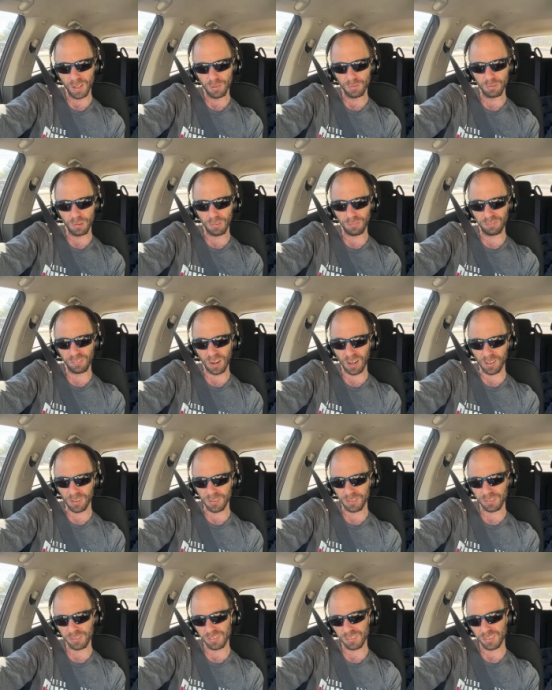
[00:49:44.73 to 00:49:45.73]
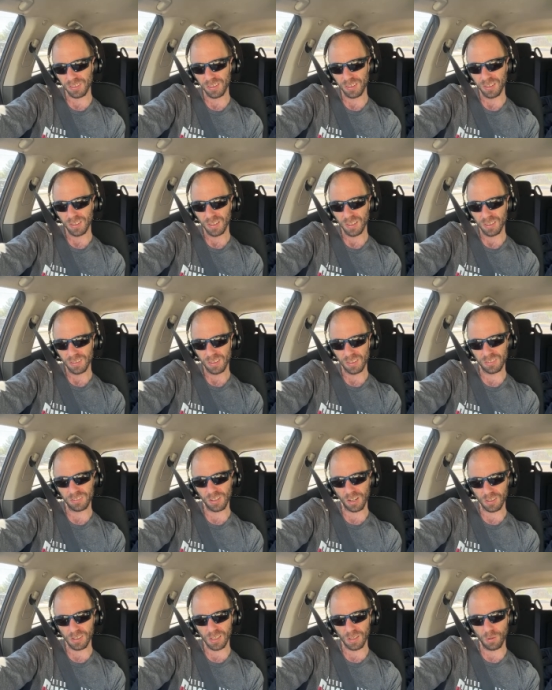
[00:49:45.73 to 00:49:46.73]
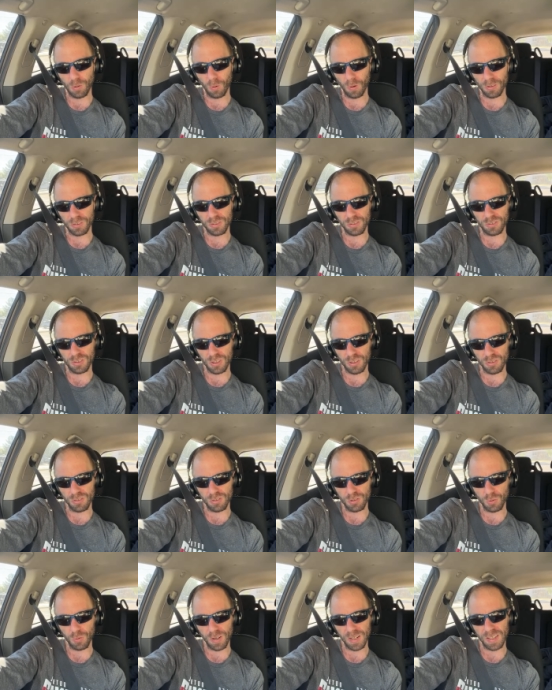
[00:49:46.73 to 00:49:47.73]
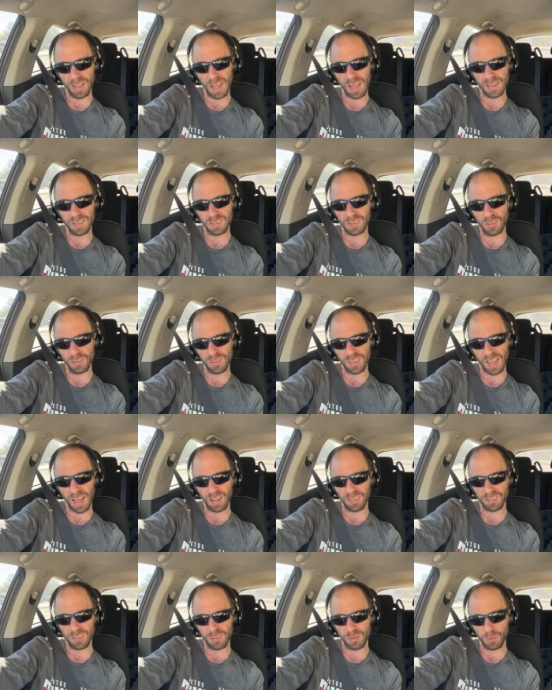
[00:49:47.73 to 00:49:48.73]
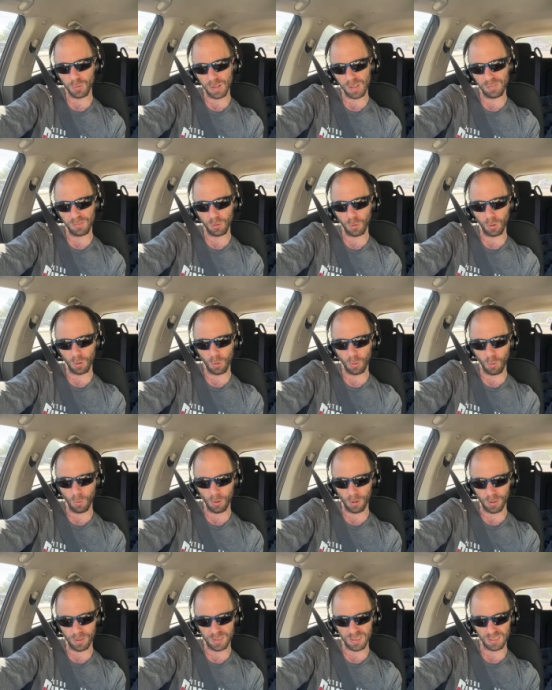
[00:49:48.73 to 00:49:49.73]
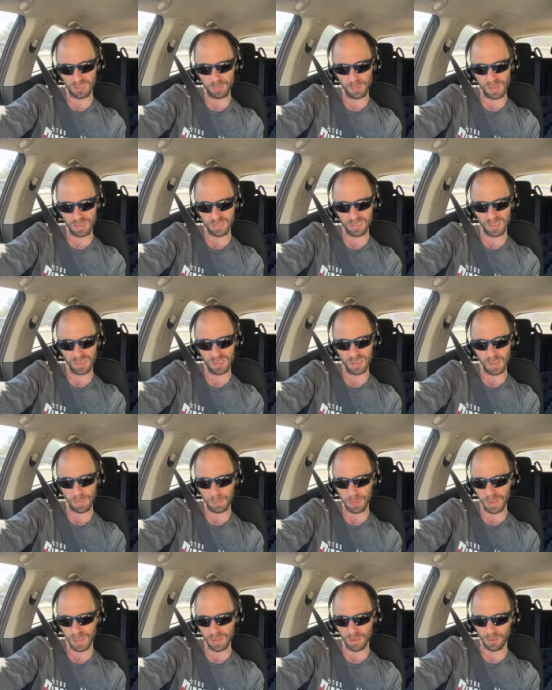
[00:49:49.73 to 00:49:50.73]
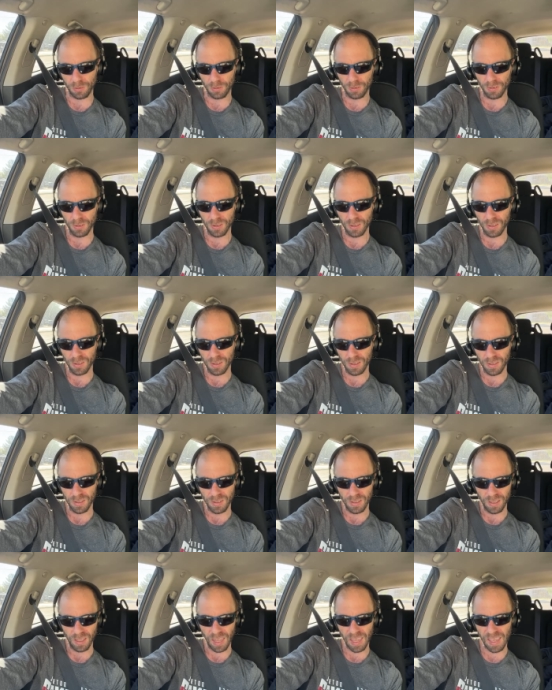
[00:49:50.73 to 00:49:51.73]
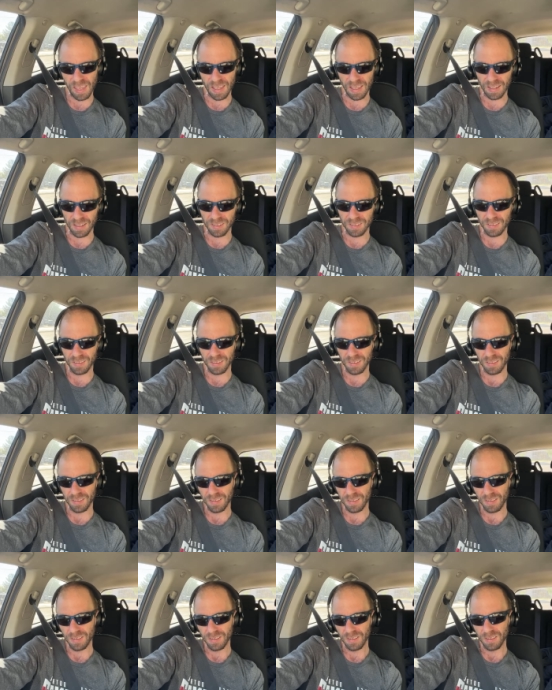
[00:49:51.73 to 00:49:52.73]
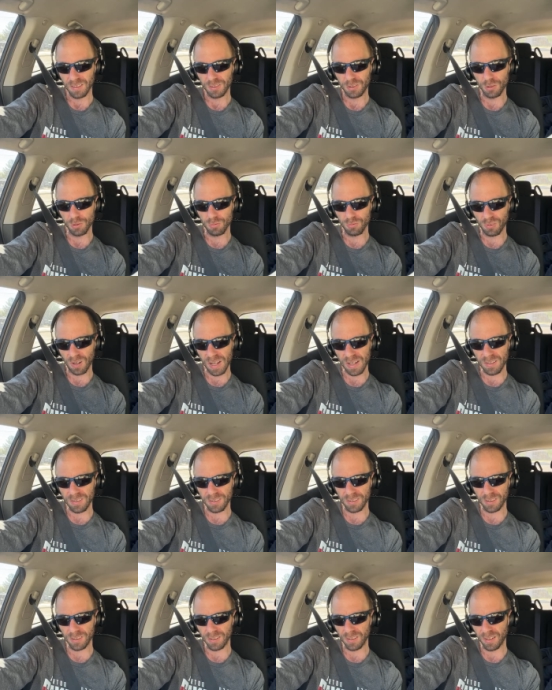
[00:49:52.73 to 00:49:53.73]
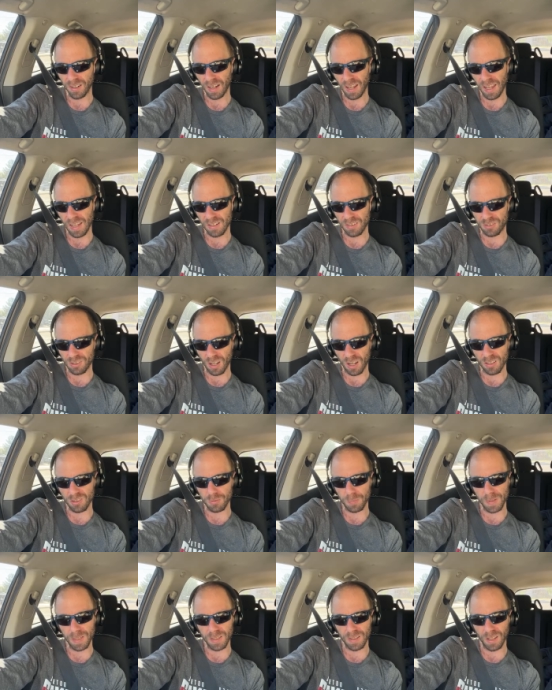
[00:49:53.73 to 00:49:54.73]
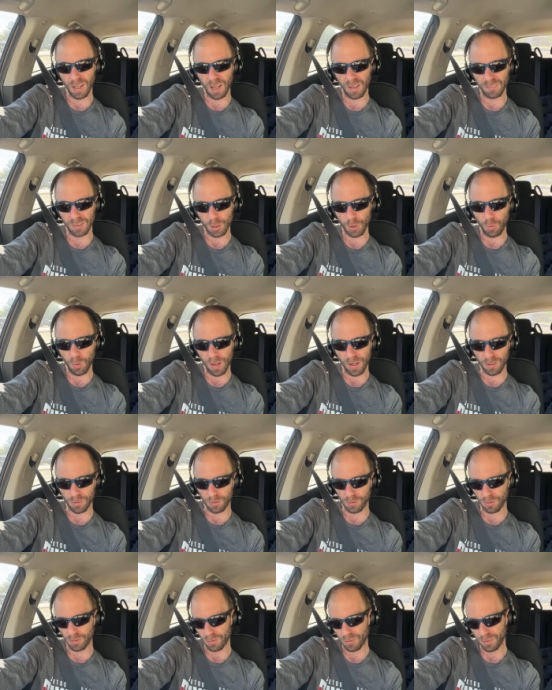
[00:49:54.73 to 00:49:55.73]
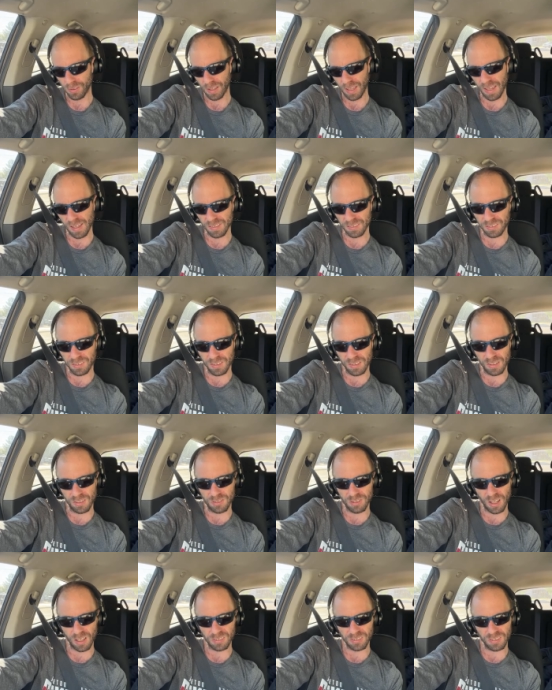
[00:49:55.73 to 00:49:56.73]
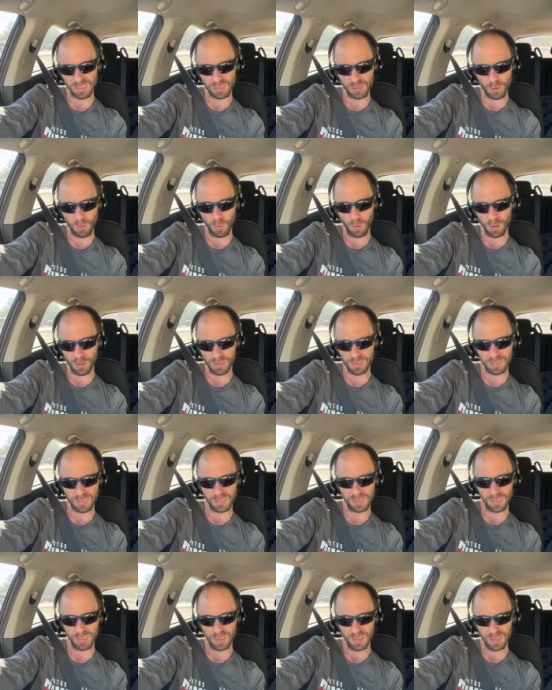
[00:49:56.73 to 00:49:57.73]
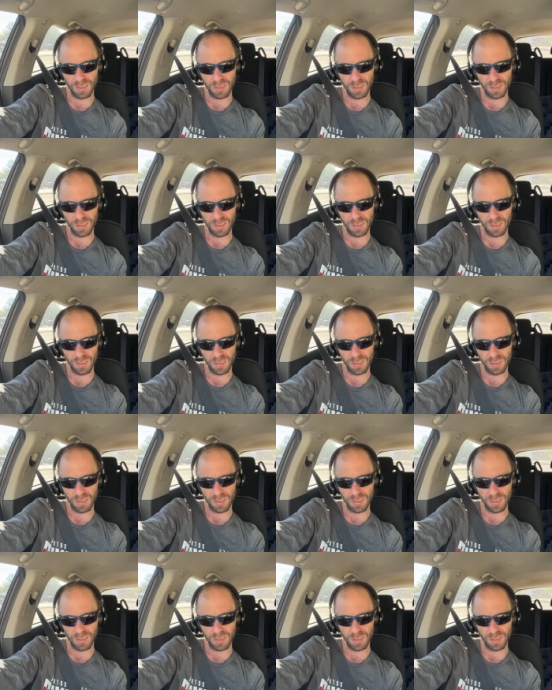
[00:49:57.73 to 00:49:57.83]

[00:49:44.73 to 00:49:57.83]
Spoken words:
reverse the Circuit Court's June 28, 2024 order dismissing the appeal, and to render a judgment of acquittal as to the Justice Court's